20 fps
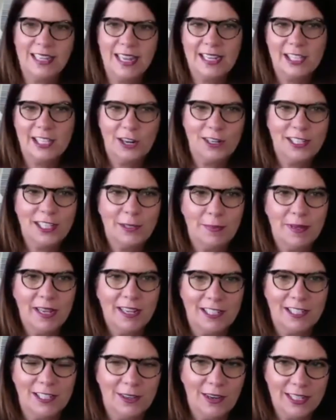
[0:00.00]
It's hard to spell
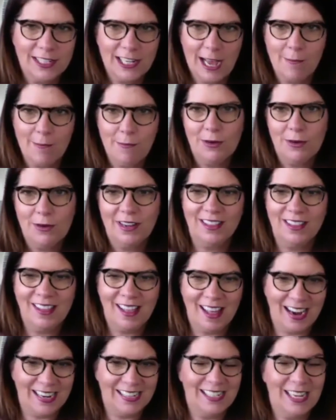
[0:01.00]
too. I type a little.
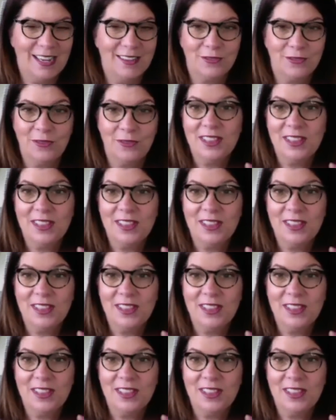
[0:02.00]
We